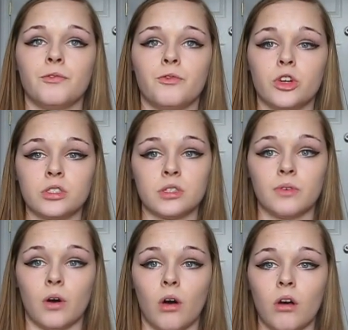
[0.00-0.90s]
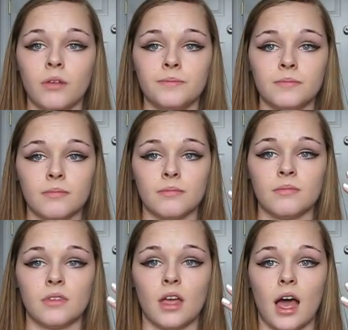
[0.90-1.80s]
First of all,
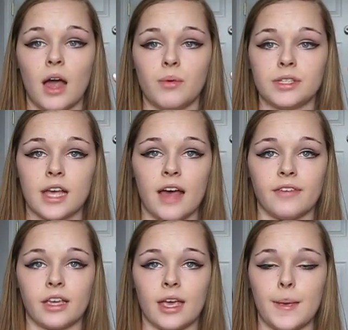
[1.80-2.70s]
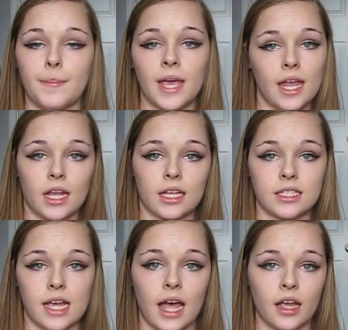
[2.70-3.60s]
I was having a panic
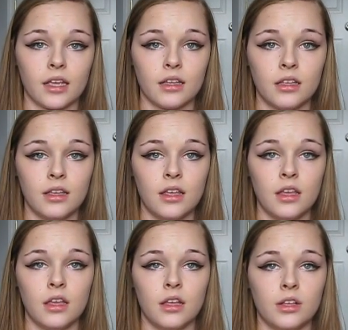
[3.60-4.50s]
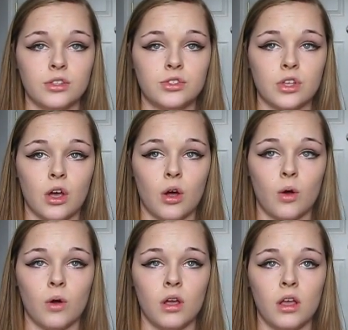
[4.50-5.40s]
attack.
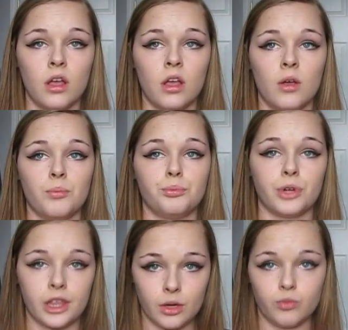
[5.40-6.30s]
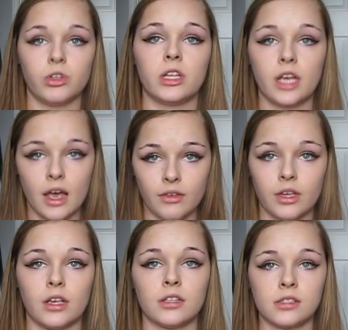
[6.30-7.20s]
So breathing really
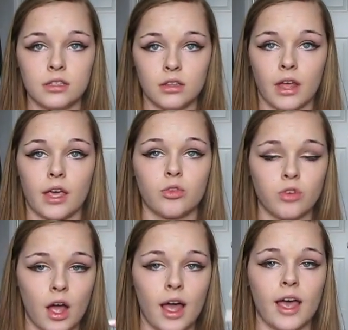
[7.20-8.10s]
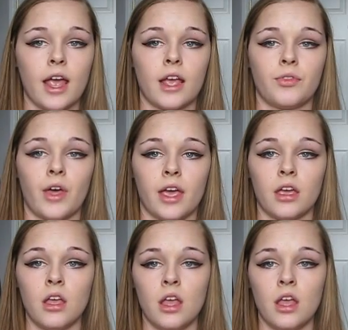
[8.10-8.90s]
heavily, like crying, and like